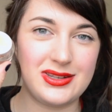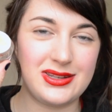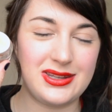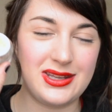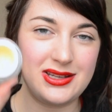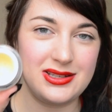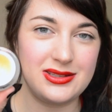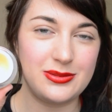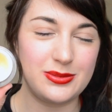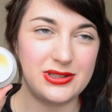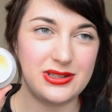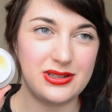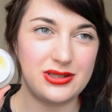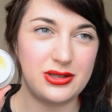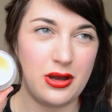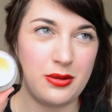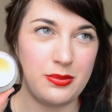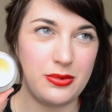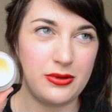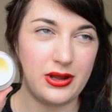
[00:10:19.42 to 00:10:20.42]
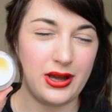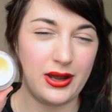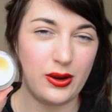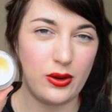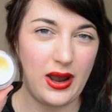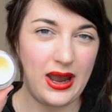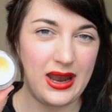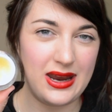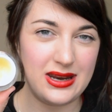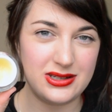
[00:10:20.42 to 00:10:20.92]
This was a sample that
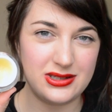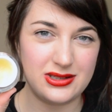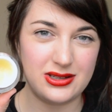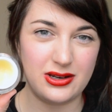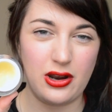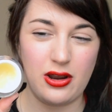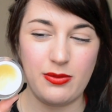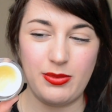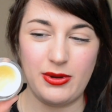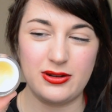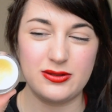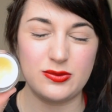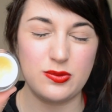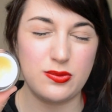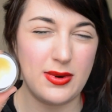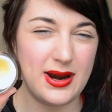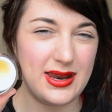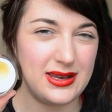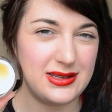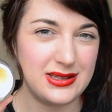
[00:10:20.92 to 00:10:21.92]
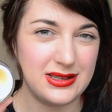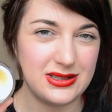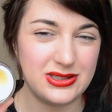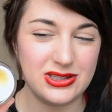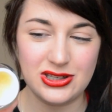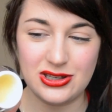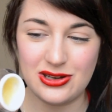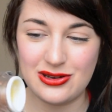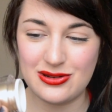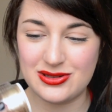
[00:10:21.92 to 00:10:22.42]
I got ages ago, but I was waiting
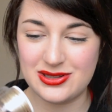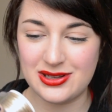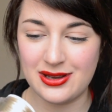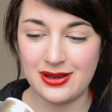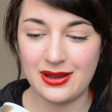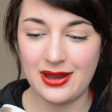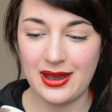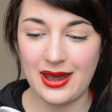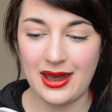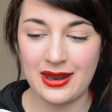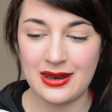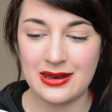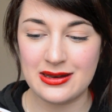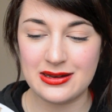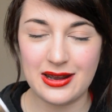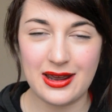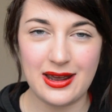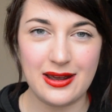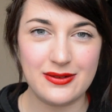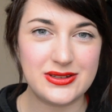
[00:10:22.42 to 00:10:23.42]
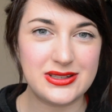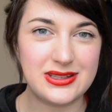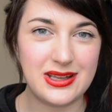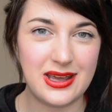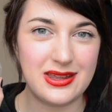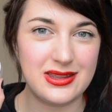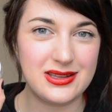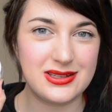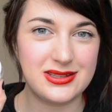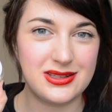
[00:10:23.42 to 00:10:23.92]
to use it, and I have to
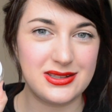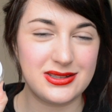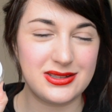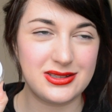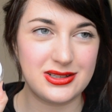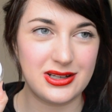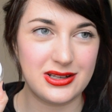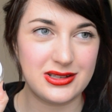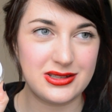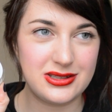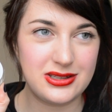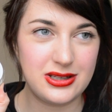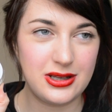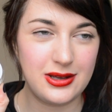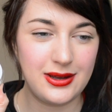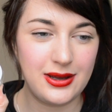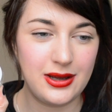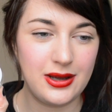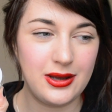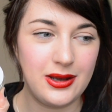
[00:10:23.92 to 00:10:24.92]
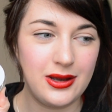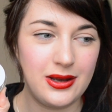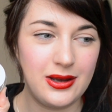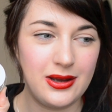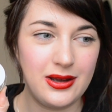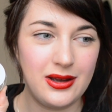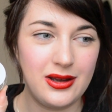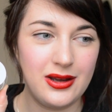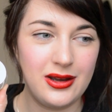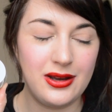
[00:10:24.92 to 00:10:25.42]
say this is just
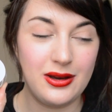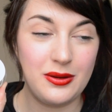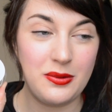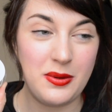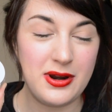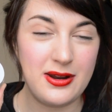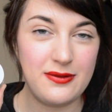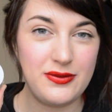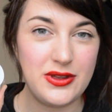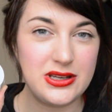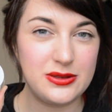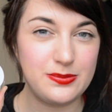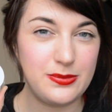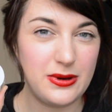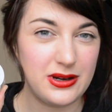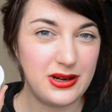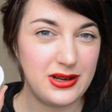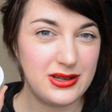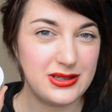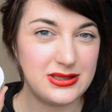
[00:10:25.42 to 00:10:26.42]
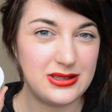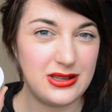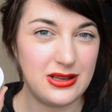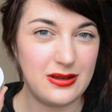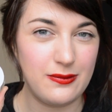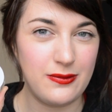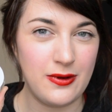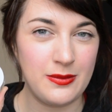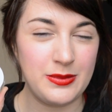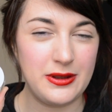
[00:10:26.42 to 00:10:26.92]
one of those products
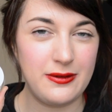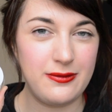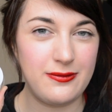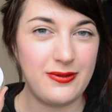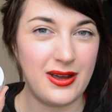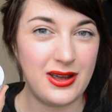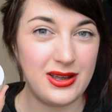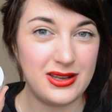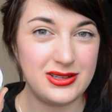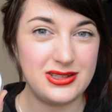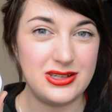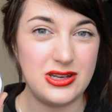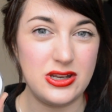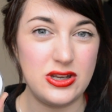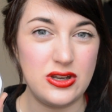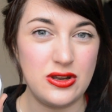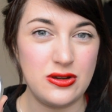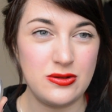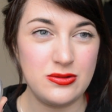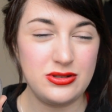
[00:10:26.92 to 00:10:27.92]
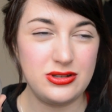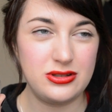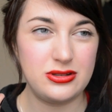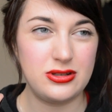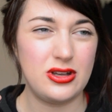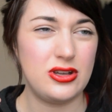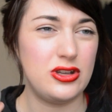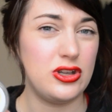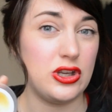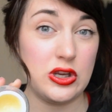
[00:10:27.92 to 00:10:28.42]
that from the first
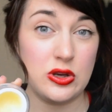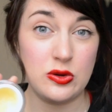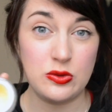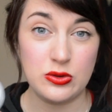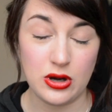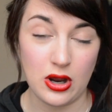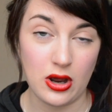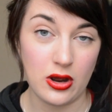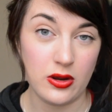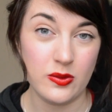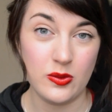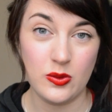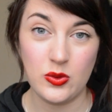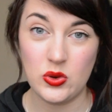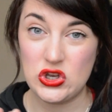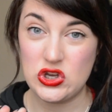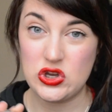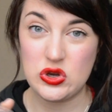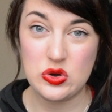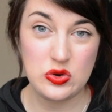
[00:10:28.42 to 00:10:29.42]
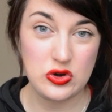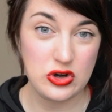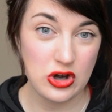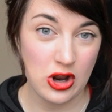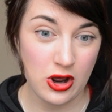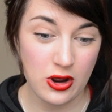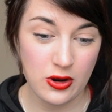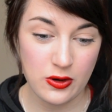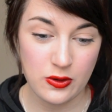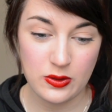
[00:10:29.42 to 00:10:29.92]
use, you
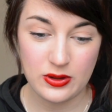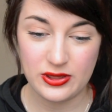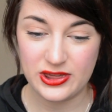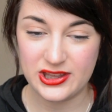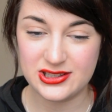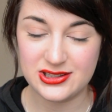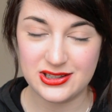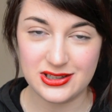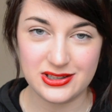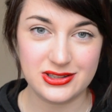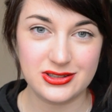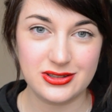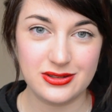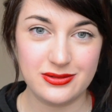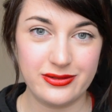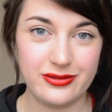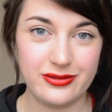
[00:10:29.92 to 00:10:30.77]
know this is